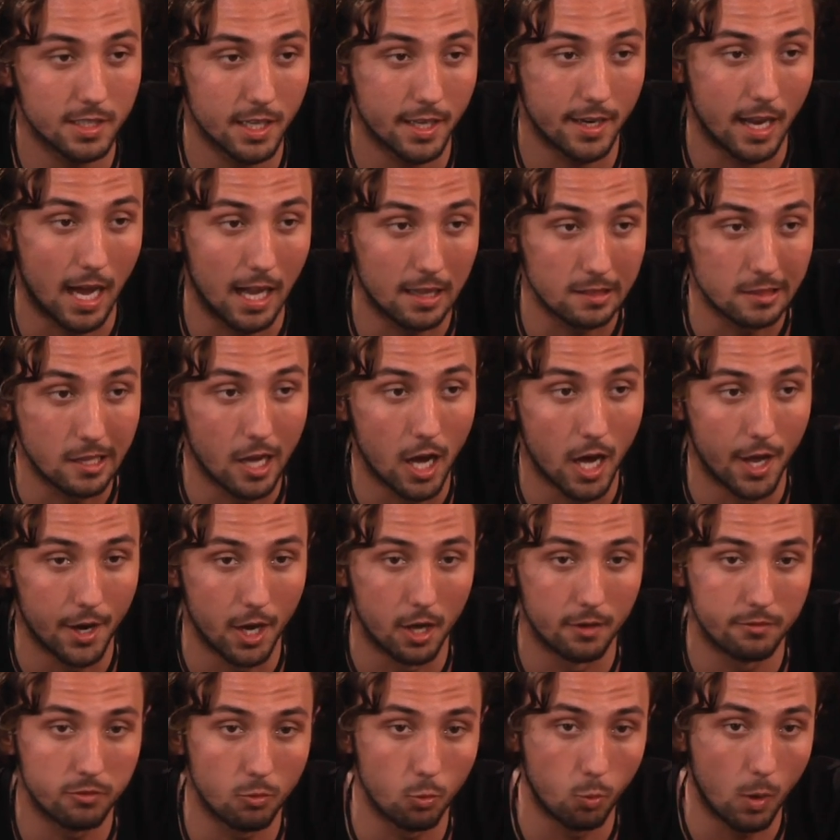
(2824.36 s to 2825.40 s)
get a lot
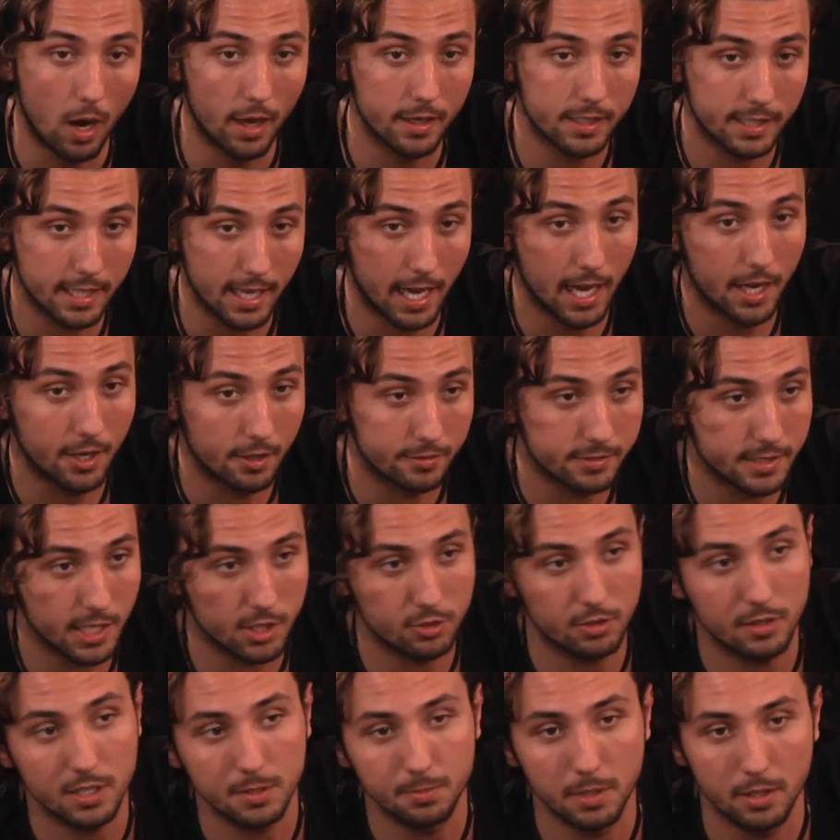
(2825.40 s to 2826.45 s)
of one kind of
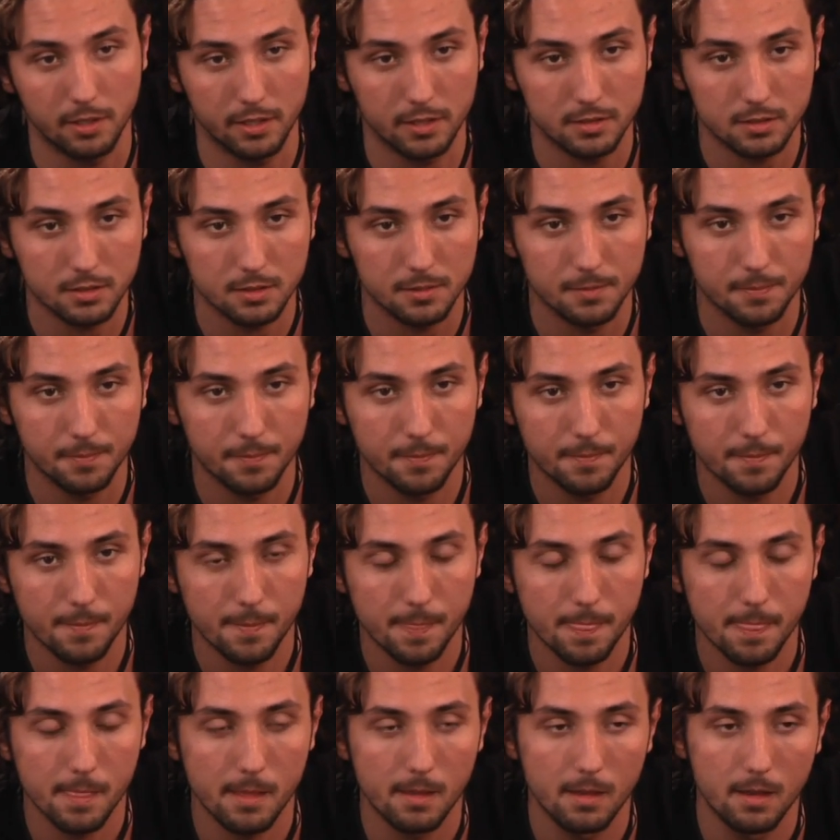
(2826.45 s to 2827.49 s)
sexual experience. Mm-hmm.
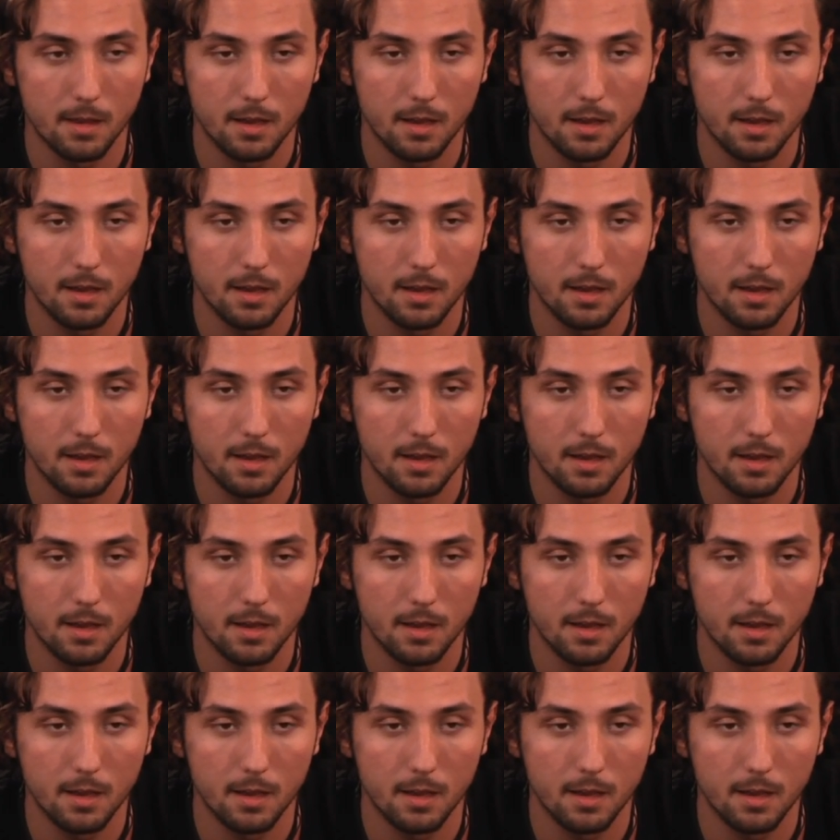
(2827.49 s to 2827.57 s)
Yep.